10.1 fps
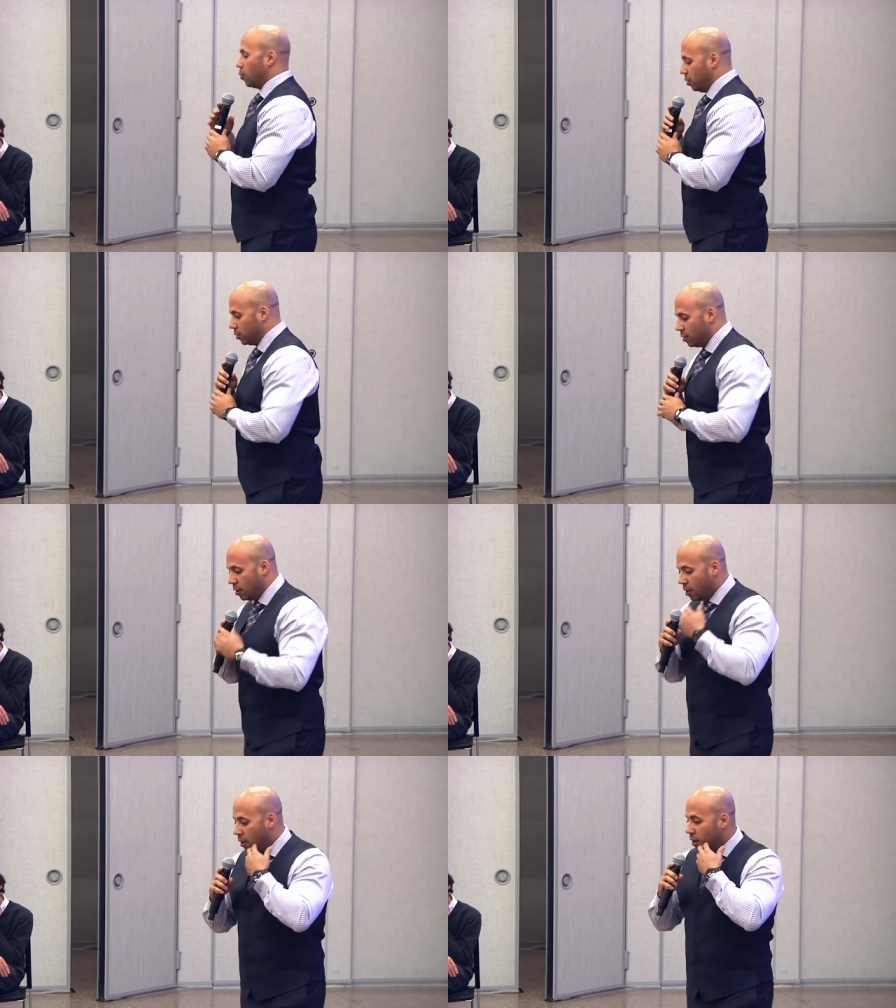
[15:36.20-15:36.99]
world.
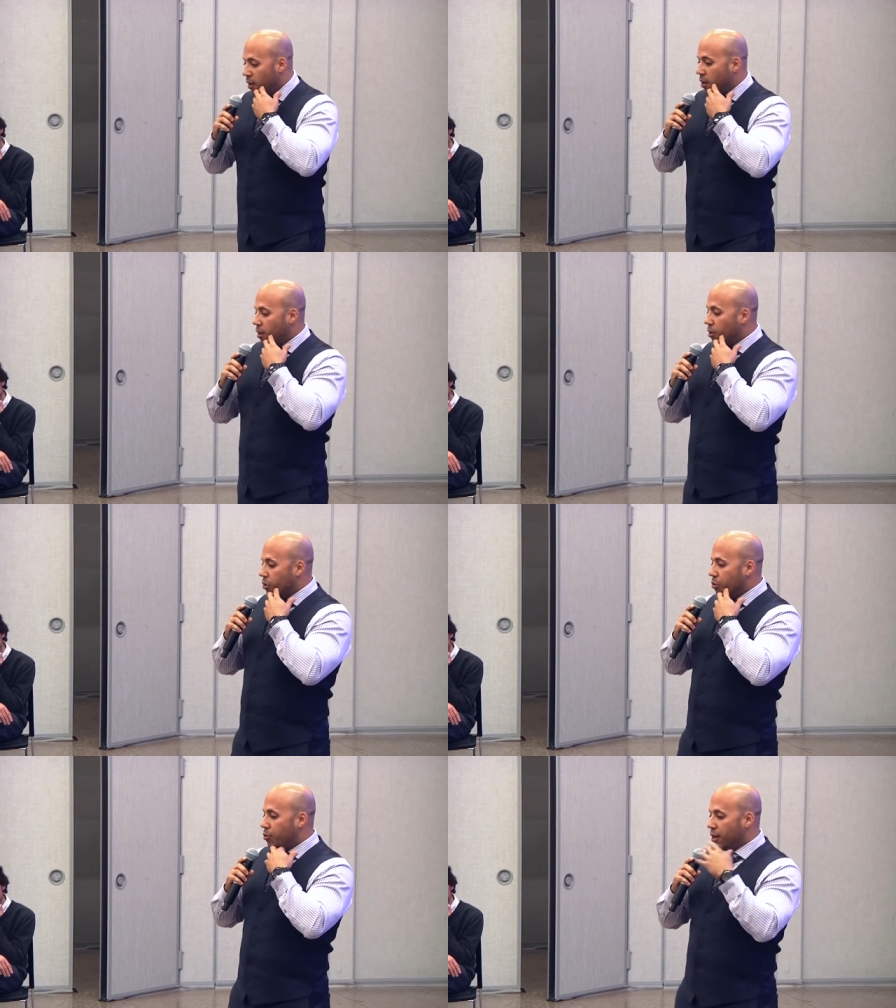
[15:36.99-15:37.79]

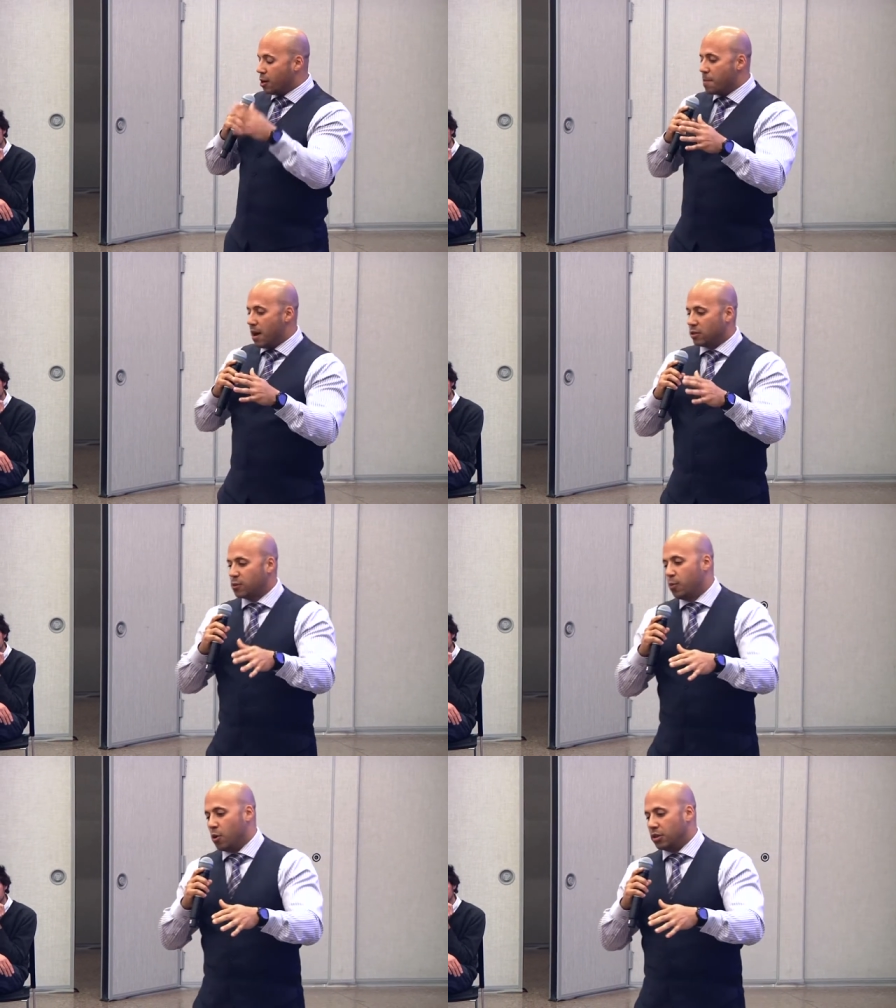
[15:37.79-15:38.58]
You think about
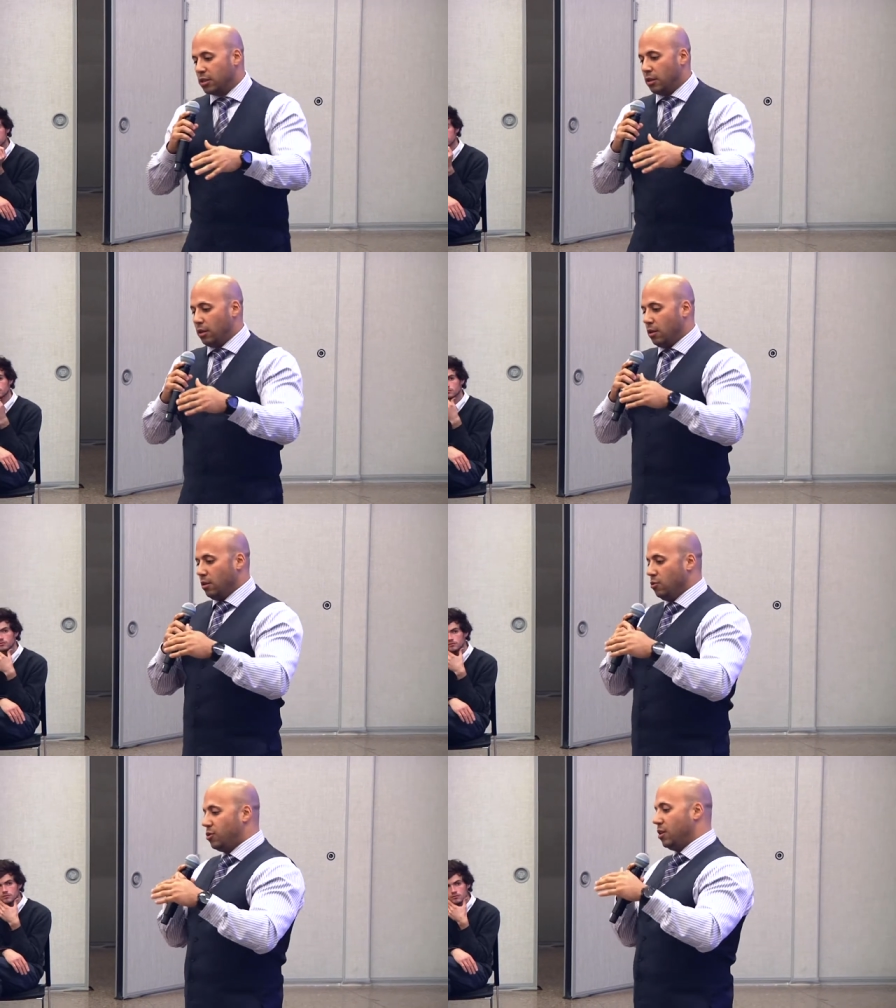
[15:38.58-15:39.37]
sports,
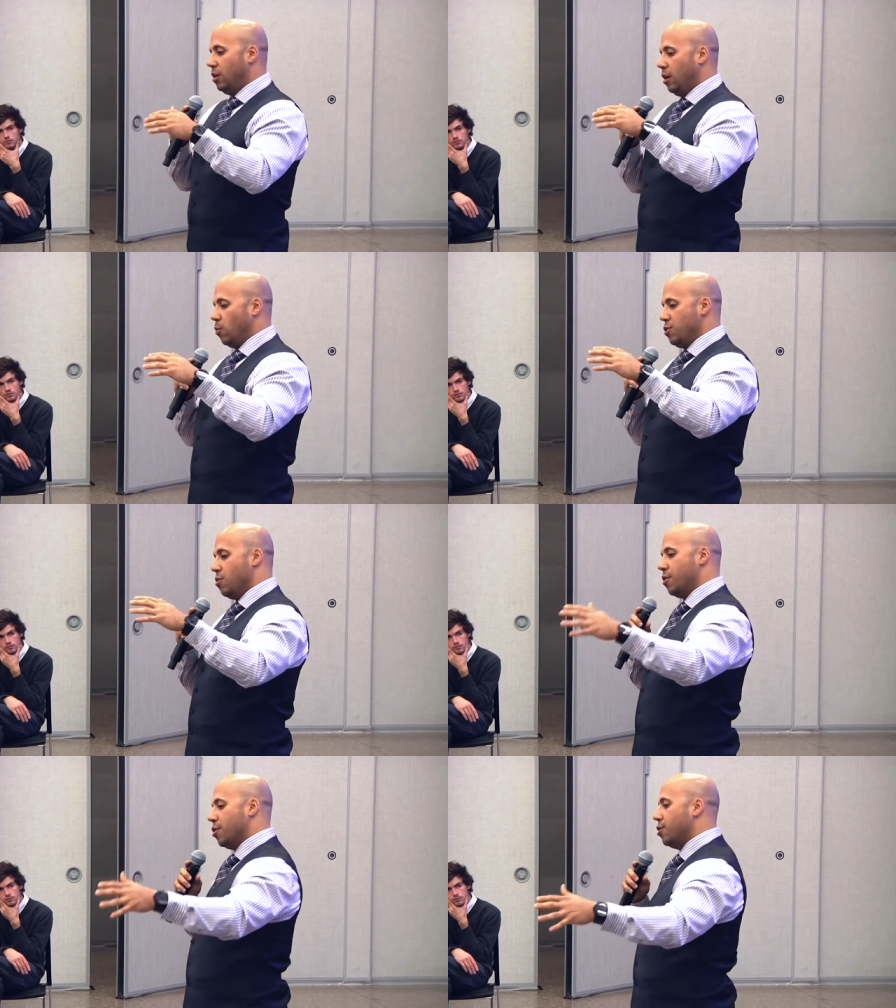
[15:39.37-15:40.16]
and you see, when you
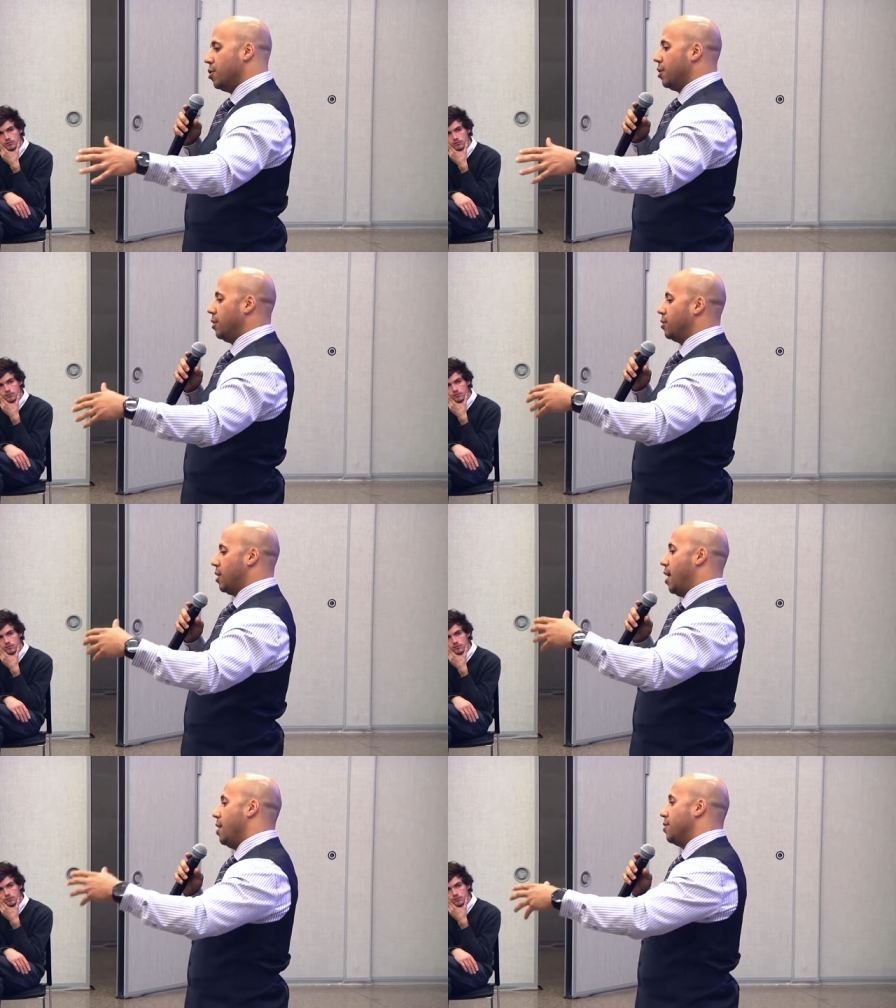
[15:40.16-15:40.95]
go to the hood and you
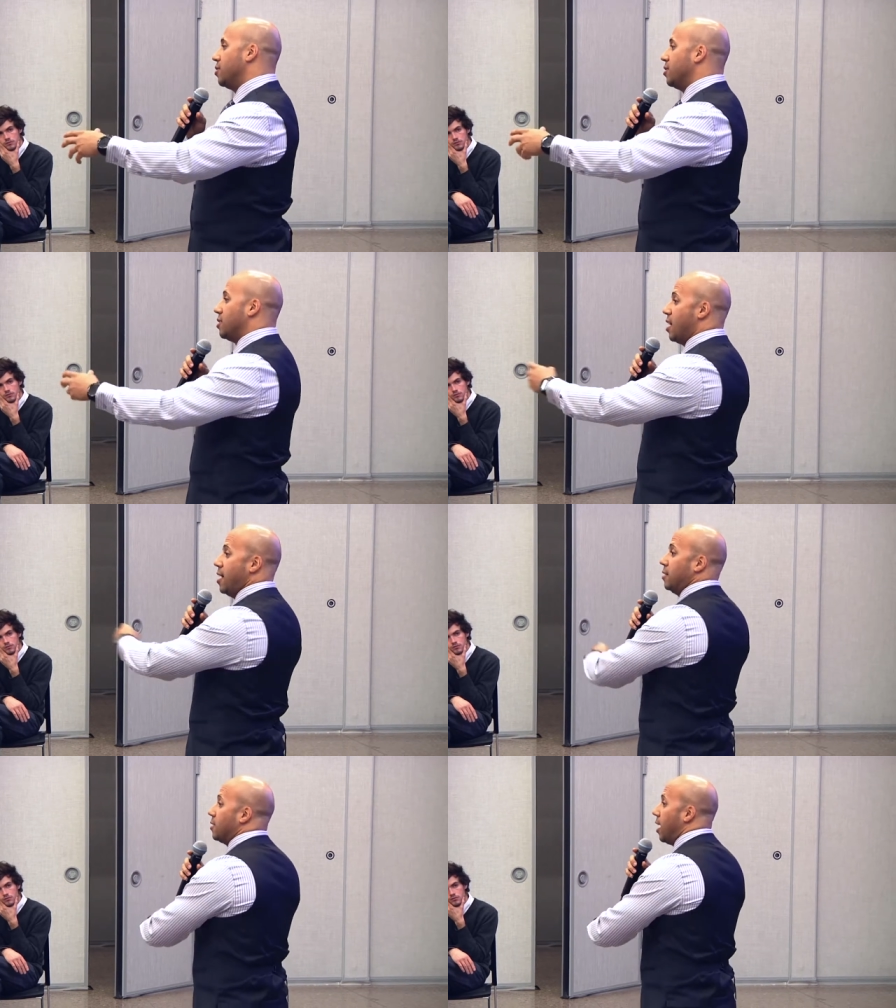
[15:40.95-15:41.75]
say, hey, there's a
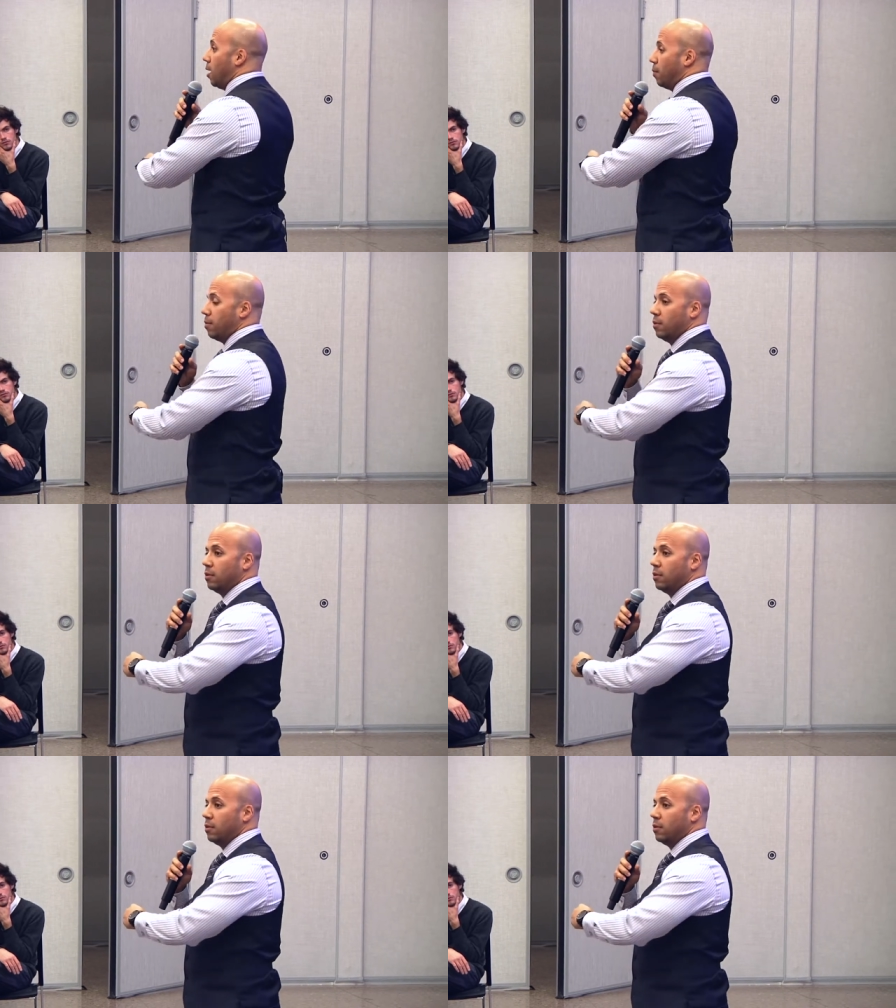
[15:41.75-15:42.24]
science camp.